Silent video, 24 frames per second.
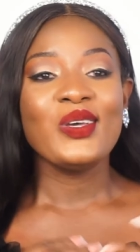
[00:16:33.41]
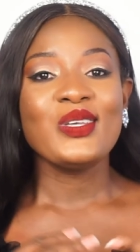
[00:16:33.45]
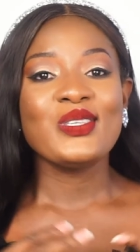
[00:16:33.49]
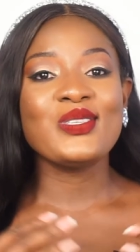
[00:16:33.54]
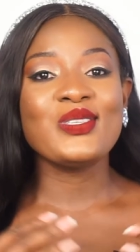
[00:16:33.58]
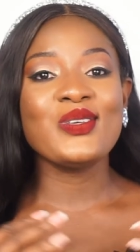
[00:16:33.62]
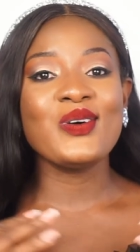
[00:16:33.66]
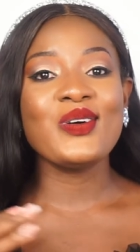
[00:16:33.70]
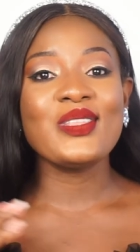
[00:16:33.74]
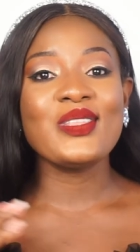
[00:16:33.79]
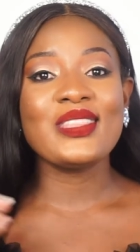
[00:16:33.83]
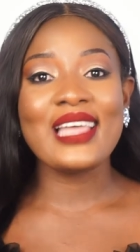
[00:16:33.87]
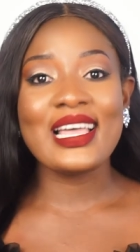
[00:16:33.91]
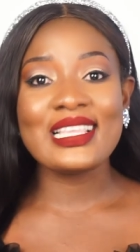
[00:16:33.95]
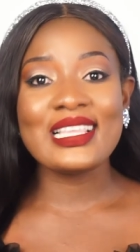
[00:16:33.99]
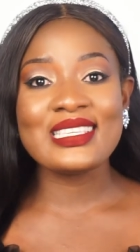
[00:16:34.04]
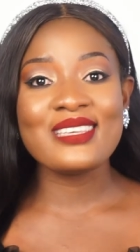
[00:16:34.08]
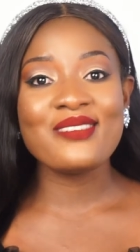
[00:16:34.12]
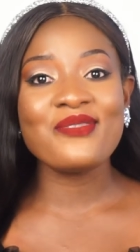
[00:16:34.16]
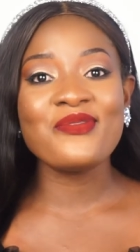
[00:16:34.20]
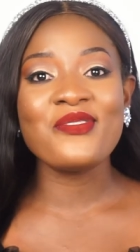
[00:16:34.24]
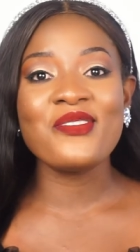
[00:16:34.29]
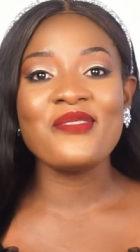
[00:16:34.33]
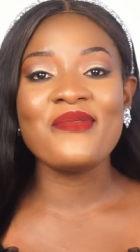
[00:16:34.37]
So that's
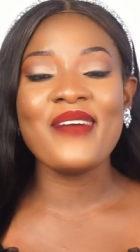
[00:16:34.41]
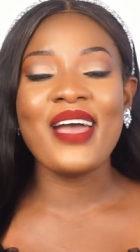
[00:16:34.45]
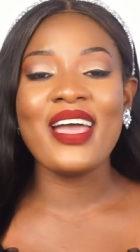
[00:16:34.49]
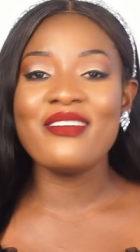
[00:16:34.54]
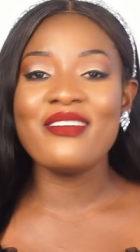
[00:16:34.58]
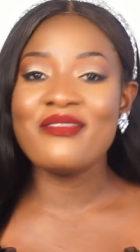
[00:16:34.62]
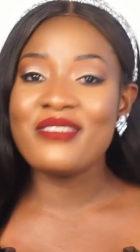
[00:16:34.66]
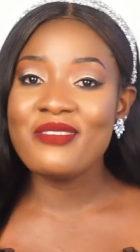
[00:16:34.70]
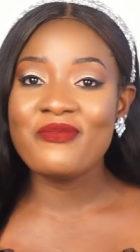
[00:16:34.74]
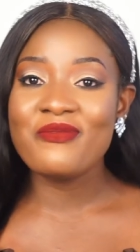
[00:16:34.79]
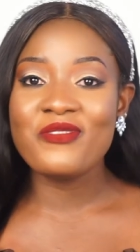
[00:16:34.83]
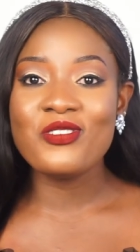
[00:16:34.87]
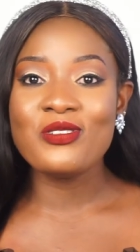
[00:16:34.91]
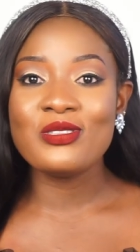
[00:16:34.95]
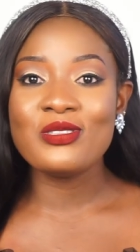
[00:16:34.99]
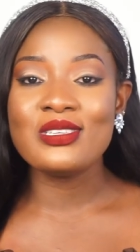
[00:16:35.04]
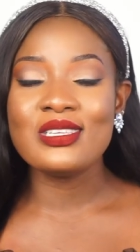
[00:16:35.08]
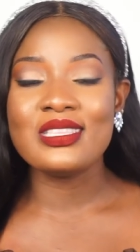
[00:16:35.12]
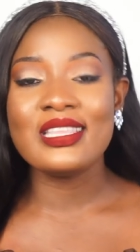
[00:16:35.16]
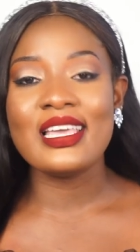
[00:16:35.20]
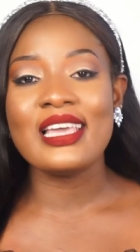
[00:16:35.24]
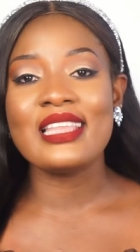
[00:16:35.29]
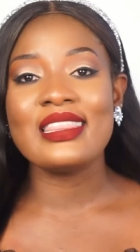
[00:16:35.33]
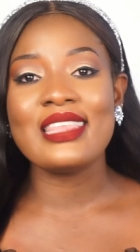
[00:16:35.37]
it for my review
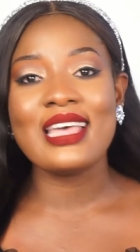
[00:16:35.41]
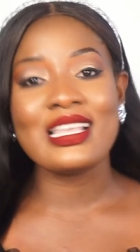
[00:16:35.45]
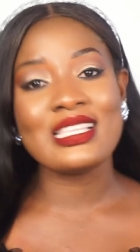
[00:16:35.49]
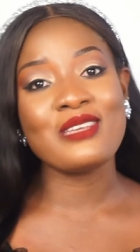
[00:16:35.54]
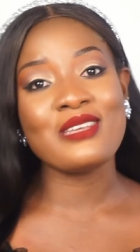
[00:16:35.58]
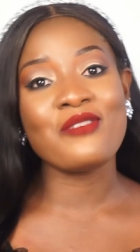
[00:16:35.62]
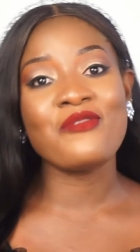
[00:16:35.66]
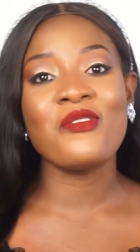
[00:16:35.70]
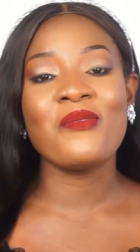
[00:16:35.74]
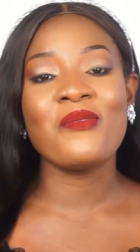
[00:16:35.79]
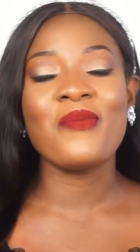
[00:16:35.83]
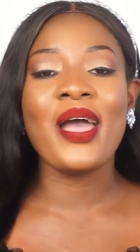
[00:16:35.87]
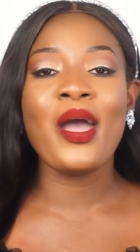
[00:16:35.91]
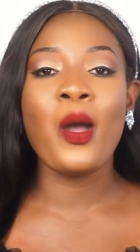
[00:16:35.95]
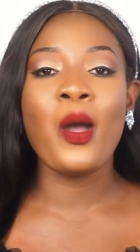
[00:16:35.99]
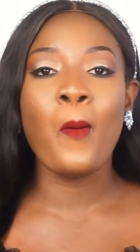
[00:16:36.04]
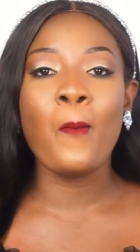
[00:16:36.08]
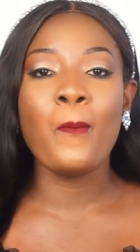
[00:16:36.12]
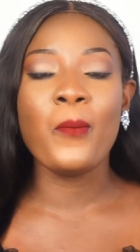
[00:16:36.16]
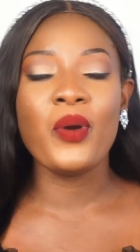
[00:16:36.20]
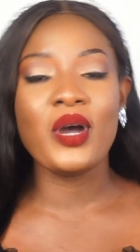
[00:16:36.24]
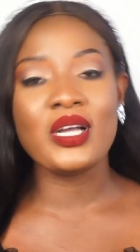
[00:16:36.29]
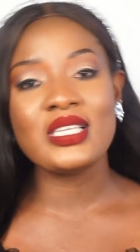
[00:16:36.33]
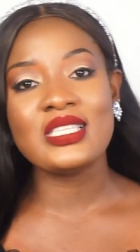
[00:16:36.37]
today. That's it for my
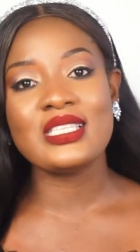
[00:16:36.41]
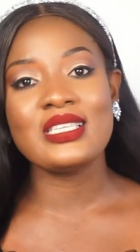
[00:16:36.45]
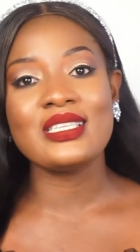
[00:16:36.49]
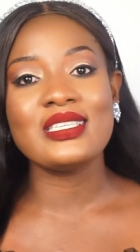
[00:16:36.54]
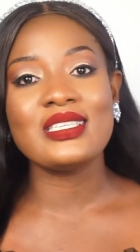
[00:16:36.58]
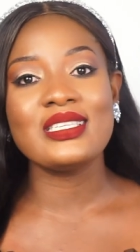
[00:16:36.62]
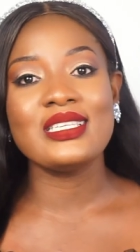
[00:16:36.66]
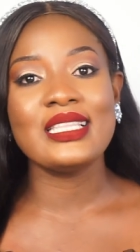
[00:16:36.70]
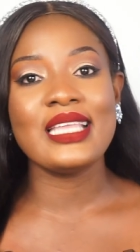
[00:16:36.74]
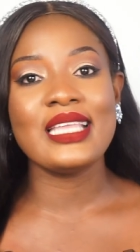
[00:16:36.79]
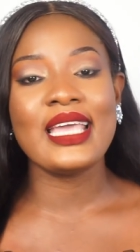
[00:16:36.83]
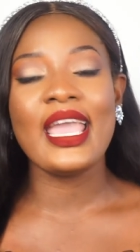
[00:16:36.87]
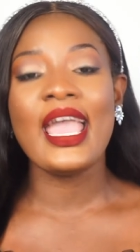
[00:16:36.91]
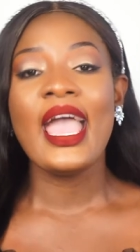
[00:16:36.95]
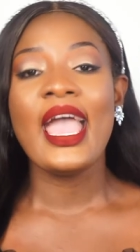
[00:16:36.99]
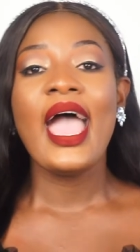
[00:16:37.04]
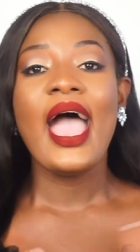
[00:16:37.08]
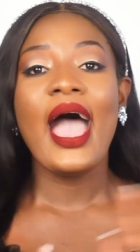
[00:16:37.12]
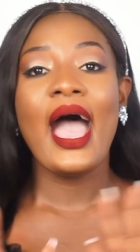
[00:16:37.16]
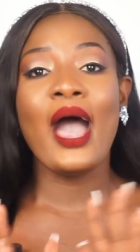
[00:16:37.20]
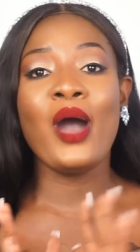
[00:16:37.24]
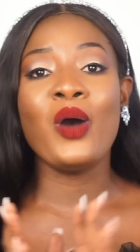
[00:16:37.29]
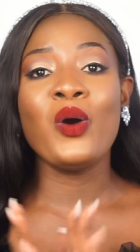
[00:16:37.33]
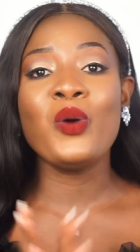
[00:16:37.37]
unboxing today.
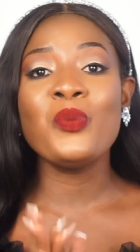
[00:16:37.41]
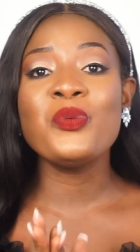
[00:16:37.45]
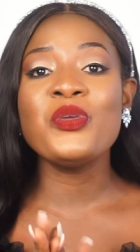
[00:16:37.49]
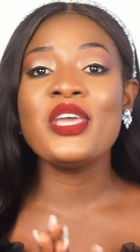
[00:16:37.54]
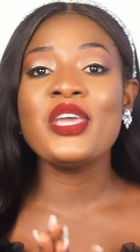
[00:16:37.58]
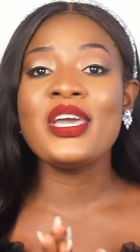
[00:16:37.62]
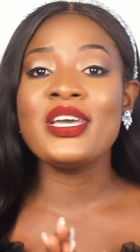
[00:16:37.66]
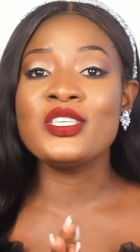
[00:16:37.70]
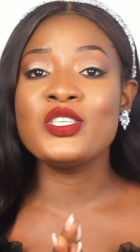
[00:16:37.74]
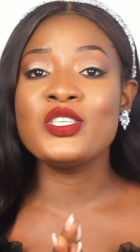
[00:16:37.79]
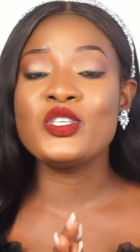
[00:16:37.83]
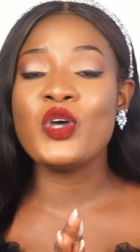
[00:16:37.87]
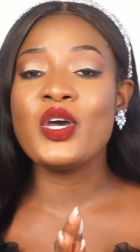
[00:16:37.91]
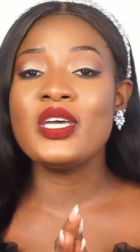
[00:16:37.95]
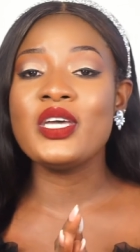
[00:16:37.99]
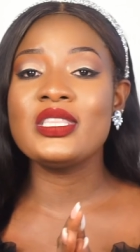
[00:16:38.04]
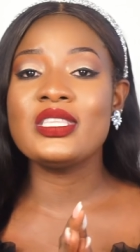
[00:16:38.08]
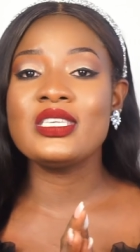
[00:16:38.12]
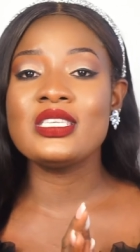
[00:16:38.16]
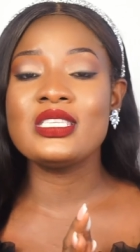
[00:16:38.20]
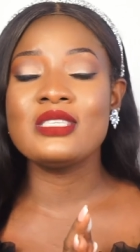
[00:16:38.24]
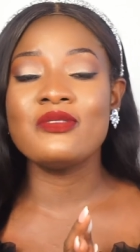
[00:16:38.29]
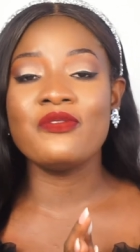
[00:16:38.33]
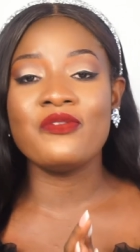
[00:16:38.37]
I hope you enjoyed
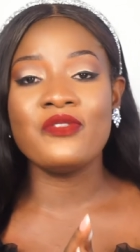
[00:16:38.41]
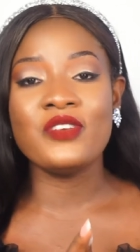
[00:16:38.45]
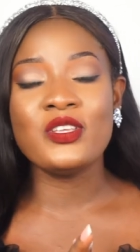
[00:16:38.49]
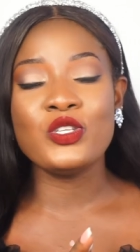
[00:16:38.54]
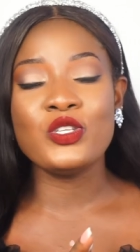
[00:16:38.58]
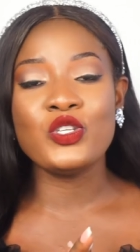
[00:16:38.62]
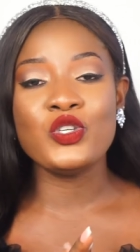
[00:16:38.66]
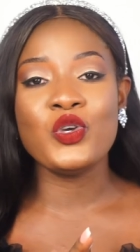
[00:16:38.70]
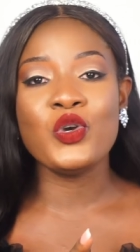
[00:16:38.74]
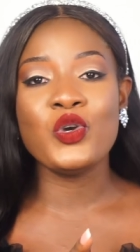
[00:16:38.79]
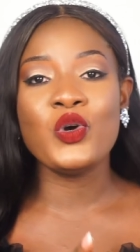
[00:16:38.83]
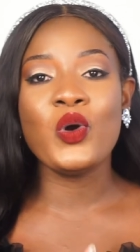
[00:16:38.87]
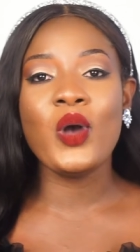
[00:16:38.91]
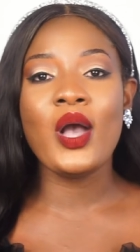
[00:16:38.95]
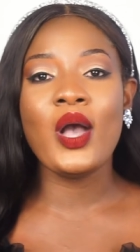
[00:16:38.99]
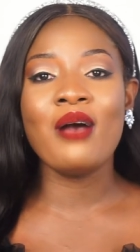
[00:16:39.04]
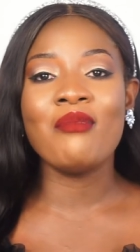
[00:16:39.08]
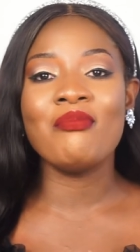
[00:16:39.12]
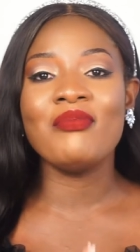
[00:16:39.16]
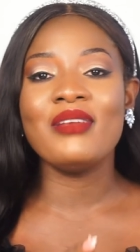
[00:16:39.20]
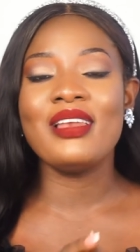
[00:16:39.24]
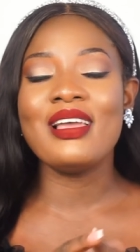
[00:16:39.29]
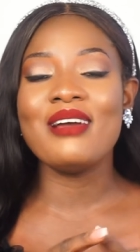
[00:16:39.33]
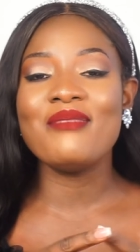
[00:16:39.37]
this video.
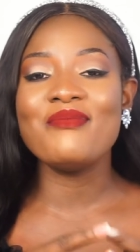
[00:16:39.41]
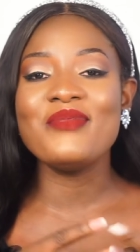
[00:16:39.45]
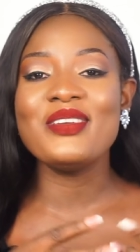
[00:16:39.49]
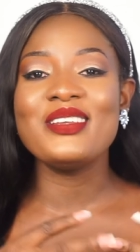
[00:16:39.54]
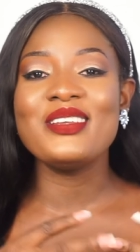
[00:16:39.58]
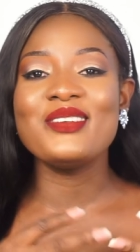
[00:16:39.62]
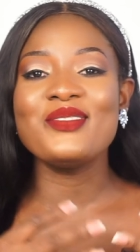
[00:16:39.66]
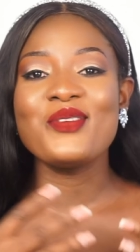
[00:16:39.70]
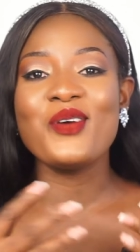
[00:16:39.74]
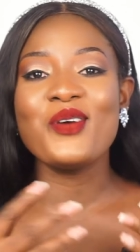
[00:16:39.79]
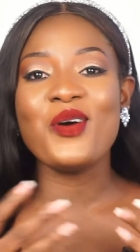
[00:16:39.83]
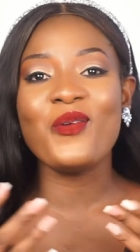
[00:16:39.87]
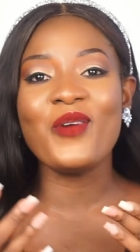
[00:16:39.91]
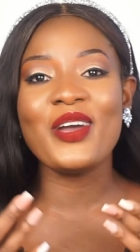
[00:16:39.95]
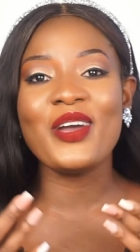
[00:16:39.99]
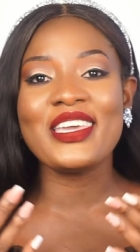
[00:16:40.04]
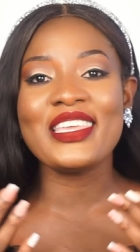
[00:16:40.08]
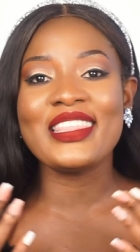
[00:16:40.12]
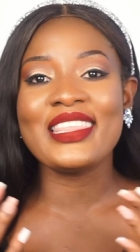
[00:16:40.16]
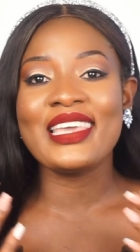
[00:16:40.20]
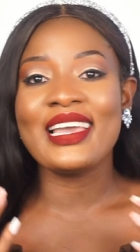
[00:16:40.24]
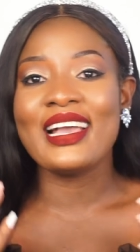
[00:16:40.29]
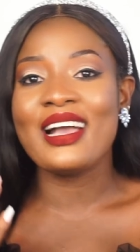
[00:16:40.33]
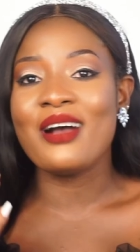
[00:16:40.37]
Let me know what
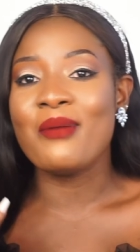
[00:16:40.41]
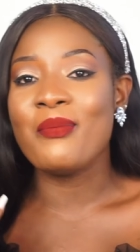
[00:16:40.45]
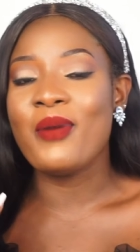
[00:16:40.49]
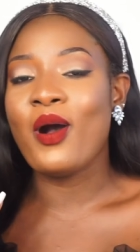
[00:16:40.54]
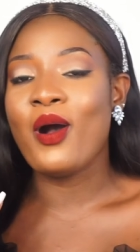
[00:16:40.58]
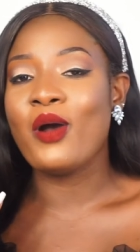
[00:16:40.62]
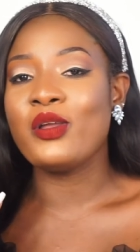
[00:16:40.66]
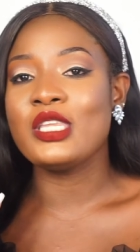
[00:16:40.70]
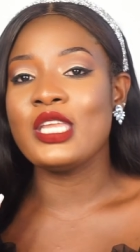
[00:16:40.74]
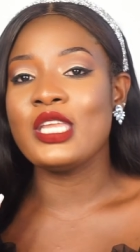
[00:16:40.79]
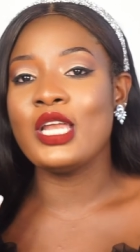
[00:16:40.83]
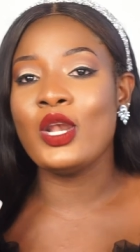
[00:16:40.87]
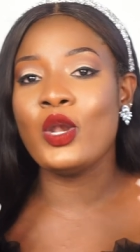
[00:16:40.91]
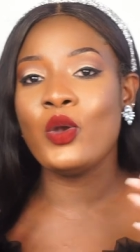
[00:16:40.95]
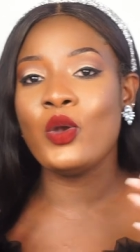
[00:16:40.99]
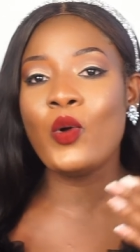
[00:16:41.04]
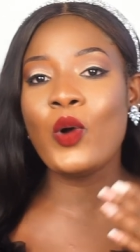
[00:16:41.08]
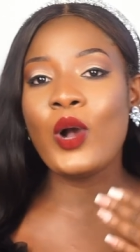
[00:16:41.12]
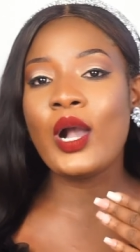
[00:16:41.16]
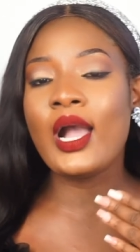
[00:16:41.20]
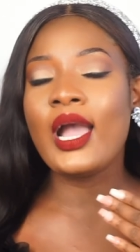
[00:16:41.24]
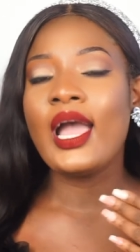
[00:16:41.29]
you think about the look.